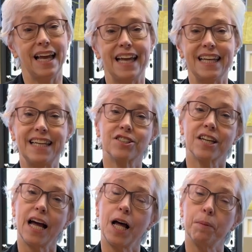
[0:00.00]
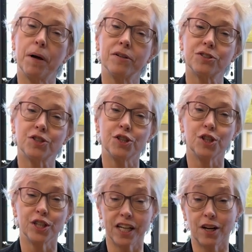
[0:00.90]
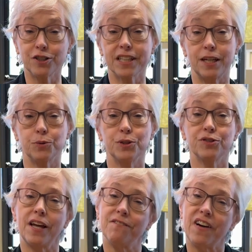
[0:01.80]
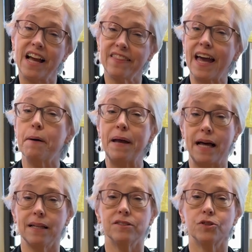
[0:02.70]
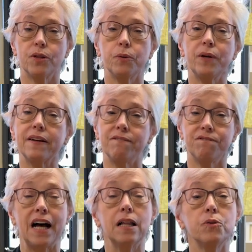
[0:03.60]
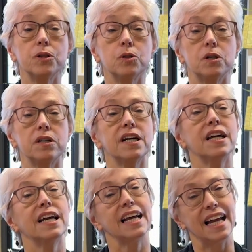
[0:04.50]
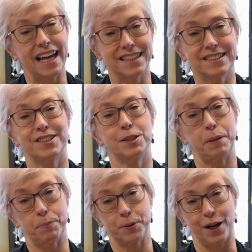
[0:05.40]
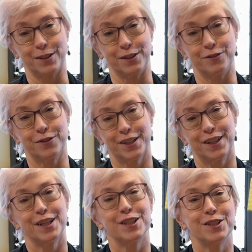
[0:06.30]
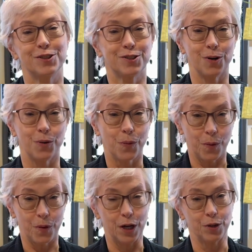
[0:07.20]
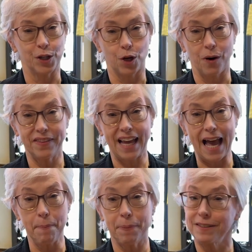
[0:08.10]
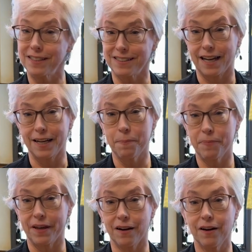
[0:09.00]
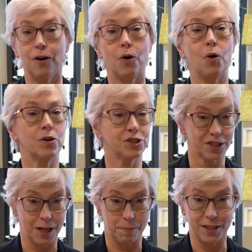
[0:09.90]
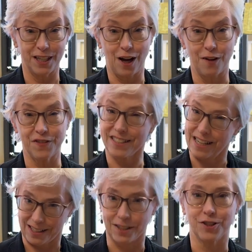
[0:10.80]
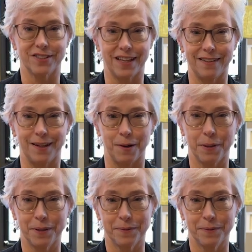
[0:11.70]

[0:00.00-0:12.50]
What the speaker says: And he's going to help us to look at our schedules and find that balance so that we can follow the Lord and still be productive. So you can go on the app to sign up there, or just come to the office and I'll get you signed up.